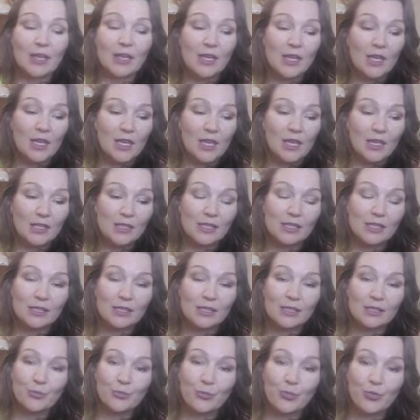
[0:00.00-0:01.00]

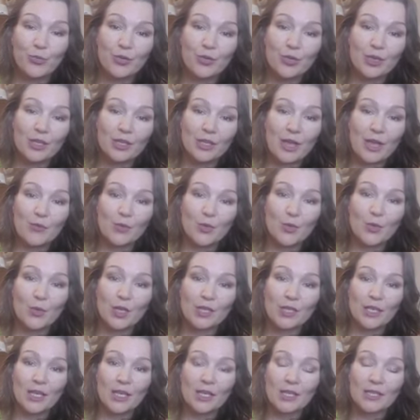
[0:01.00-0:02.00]
is putting
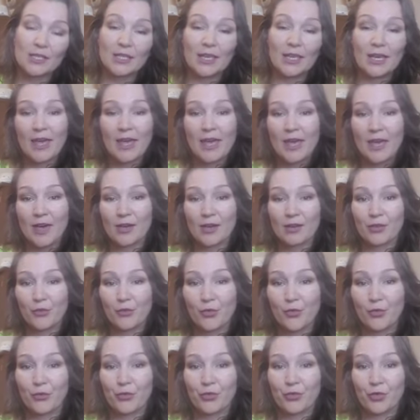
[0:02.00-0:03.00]
everyone else ahead
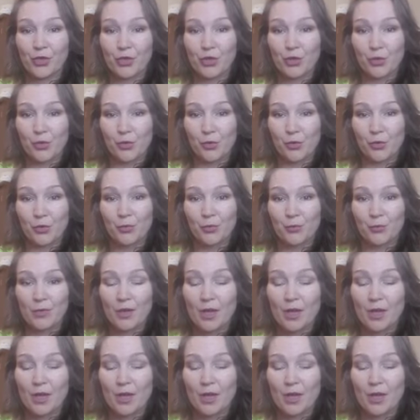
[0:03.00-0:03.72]
of you.